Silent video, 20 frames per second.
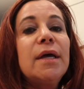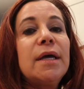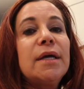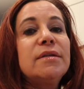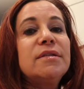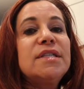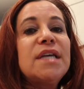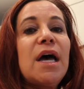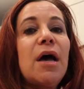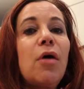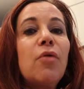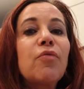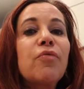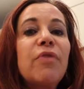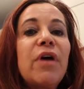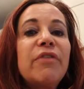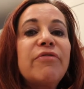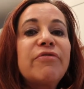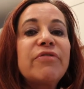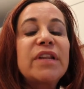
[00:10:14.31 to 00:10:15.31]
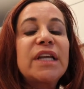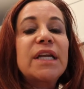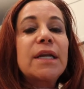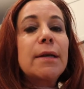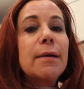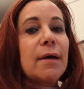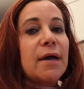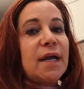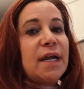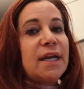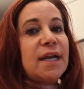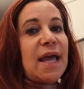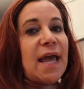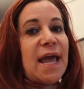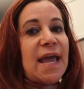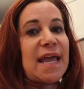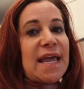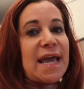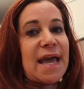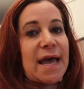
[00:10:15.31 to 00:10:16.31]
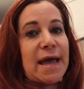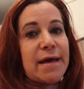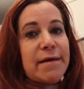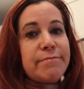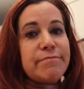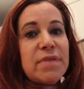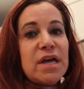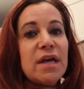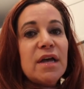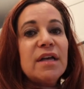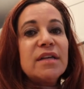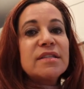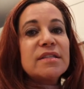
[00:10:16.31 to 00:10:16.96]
until roughly 9 a.m.,